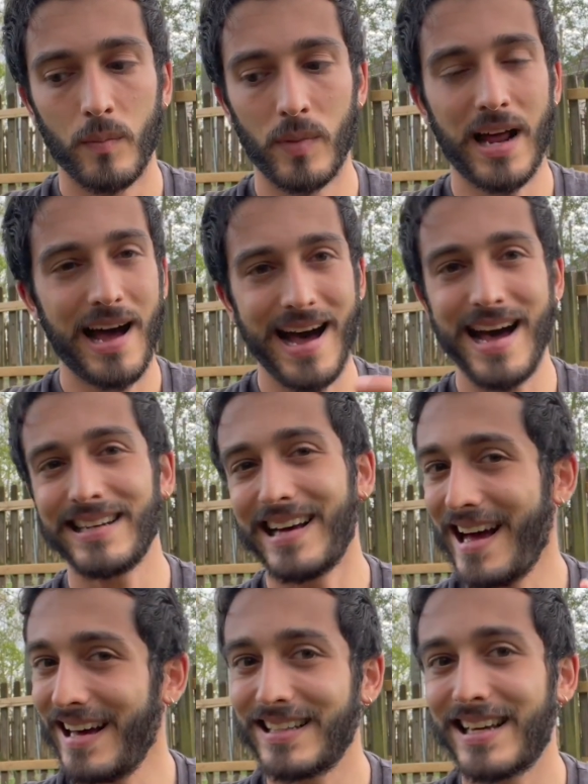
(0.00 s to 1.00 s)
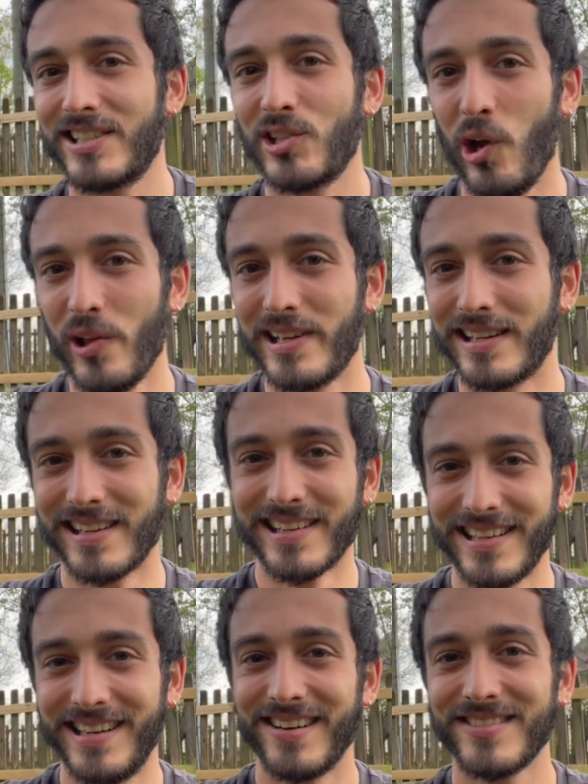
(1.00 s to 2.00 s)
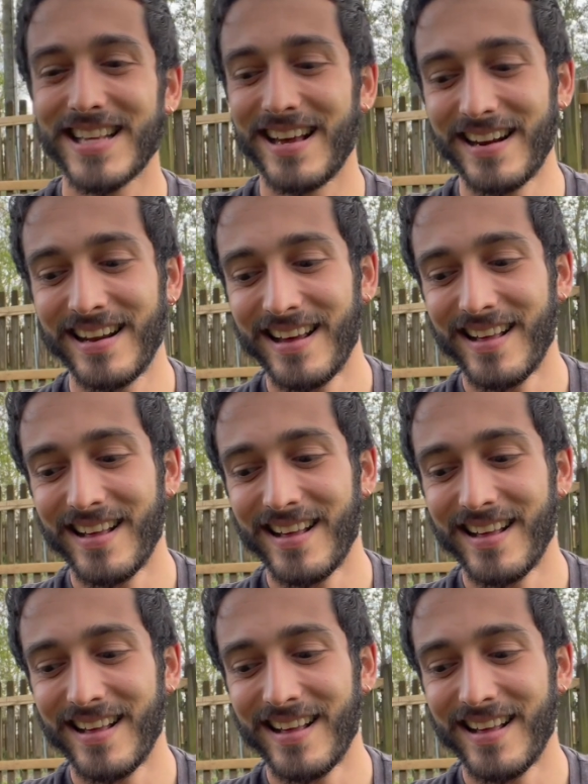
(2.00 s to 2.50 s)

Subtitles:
But I had to get y'all in, you know what I'm saying?